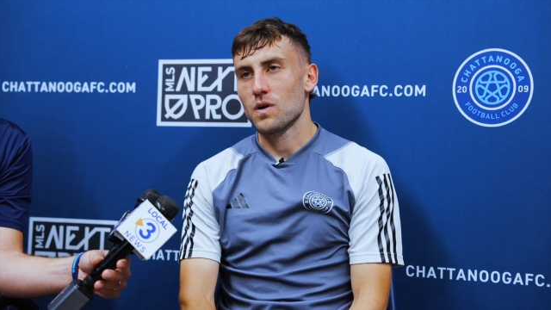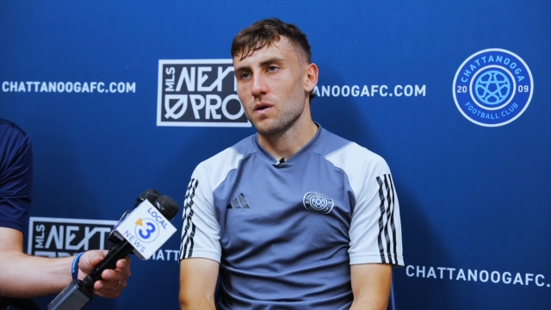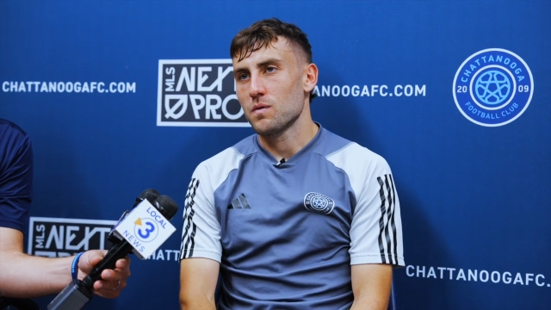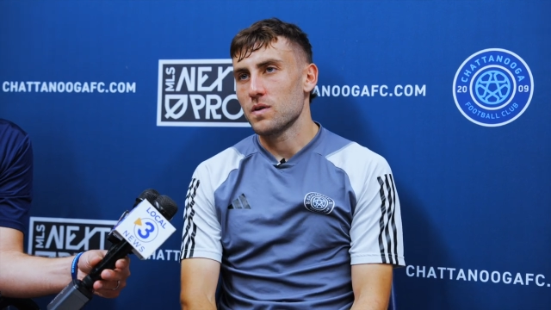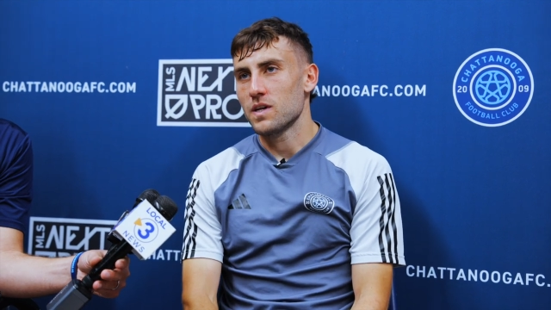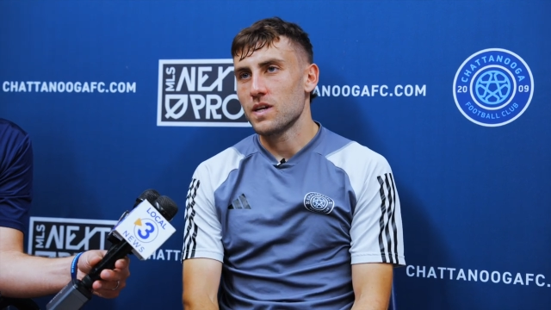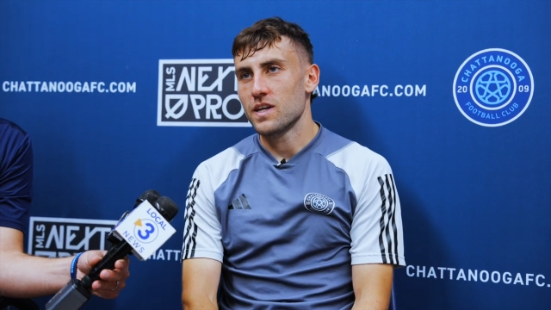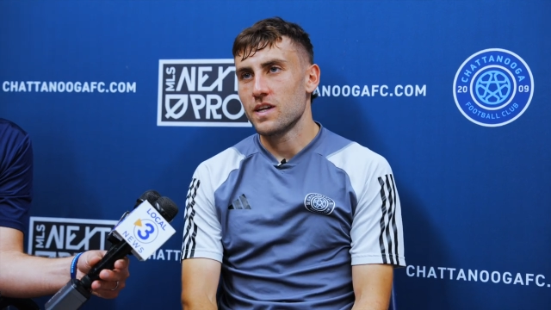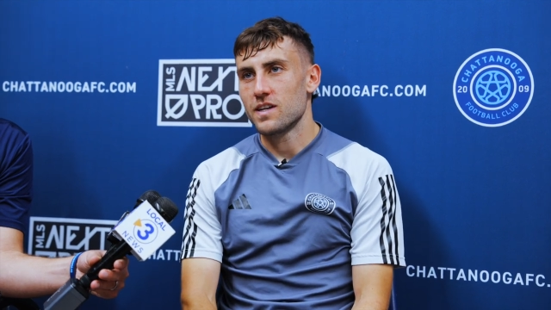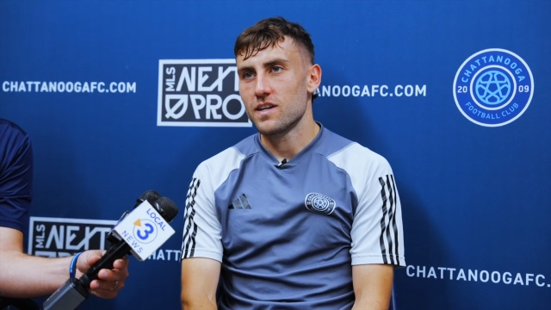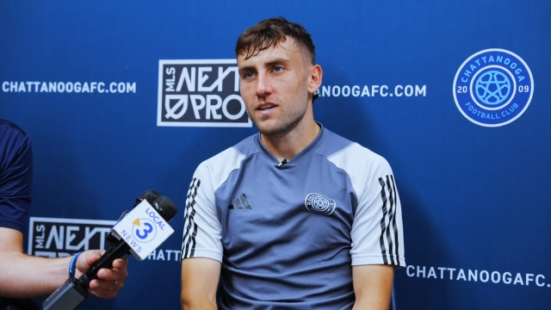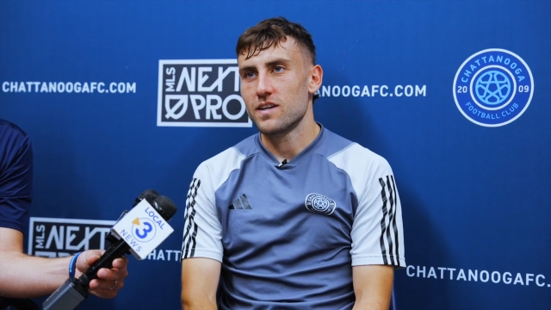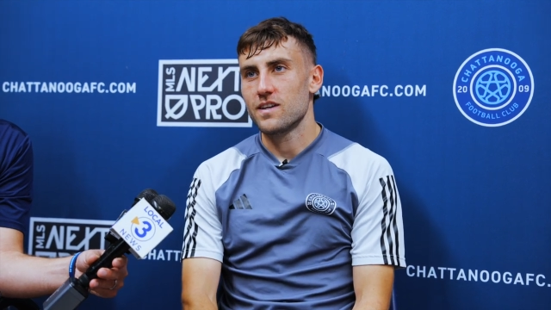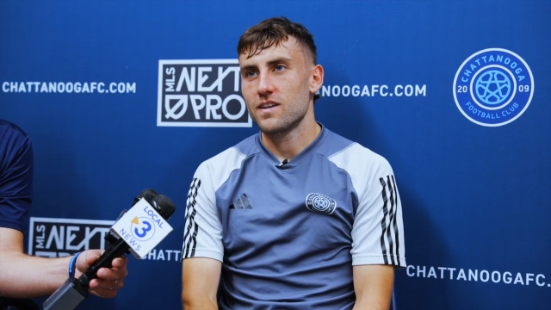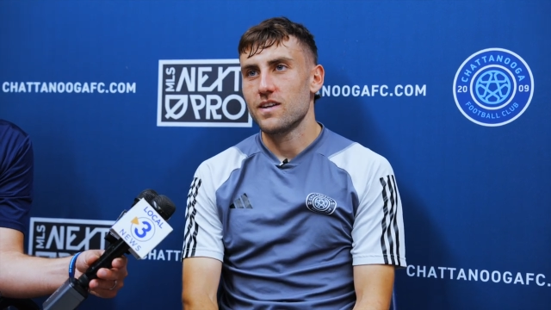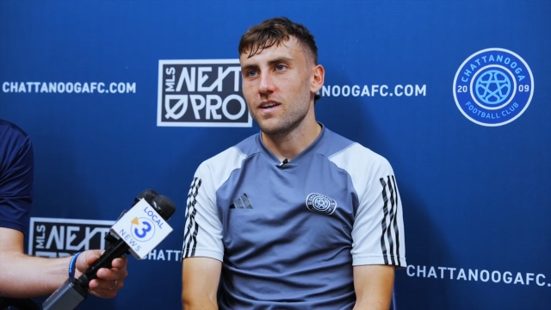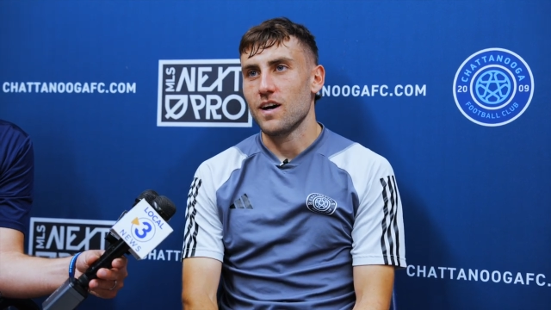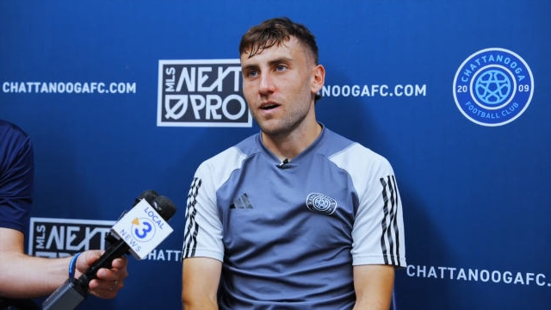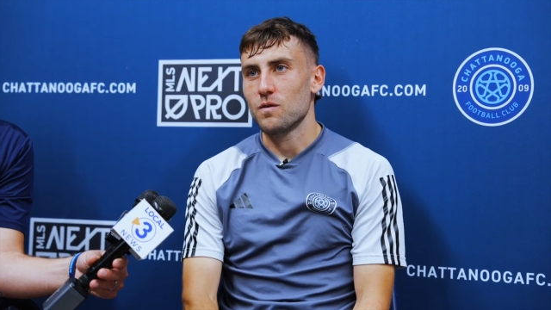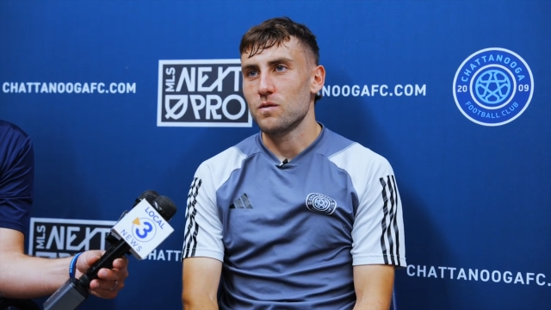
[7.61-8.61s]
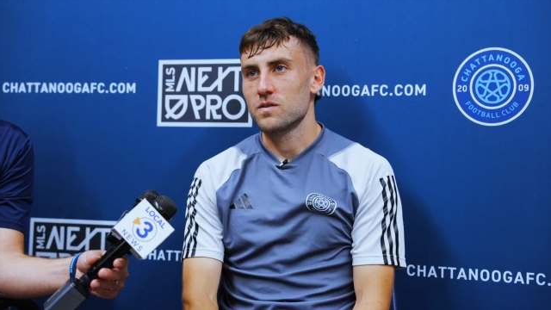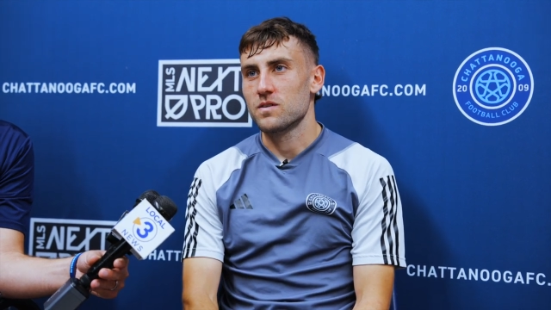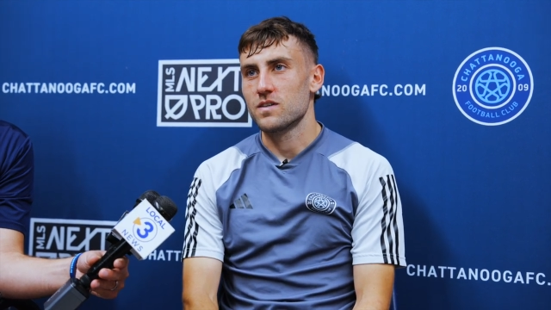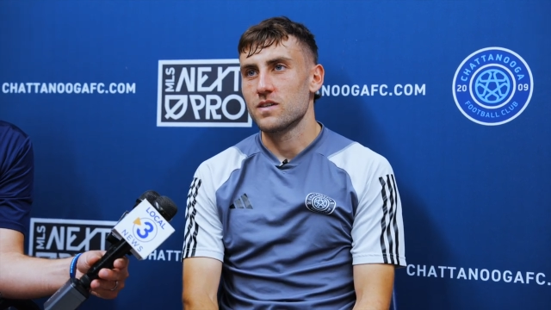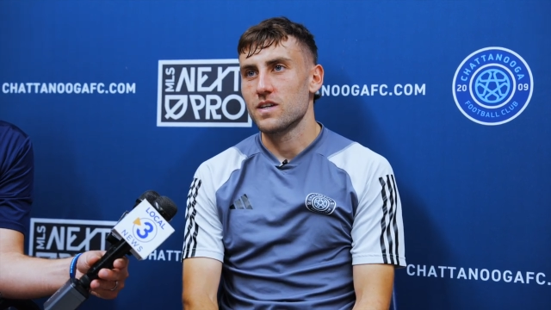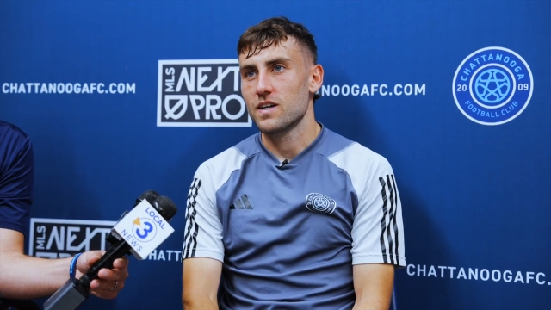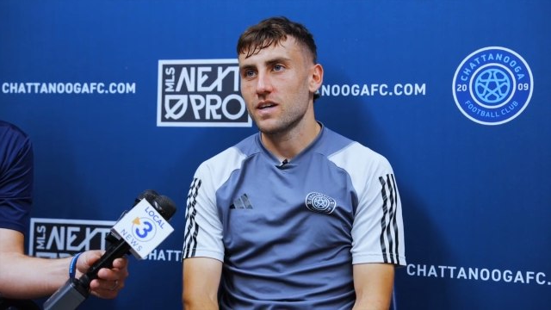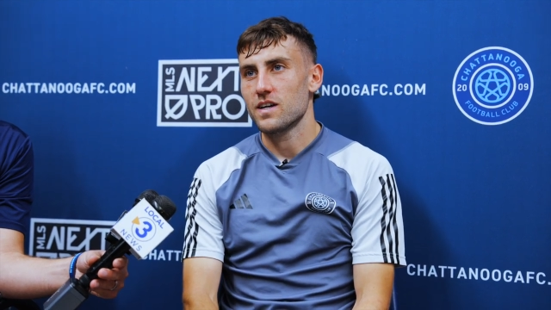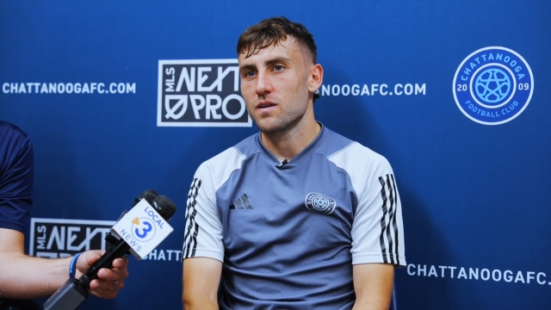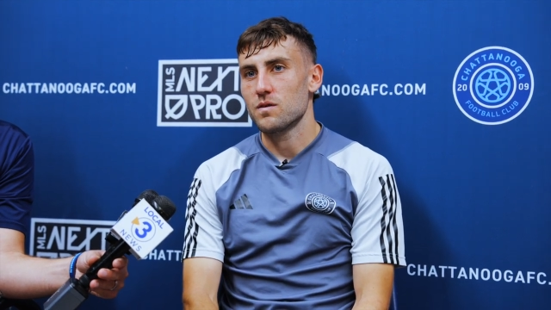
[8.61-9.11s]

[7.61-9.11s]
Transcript: what we needed out of today,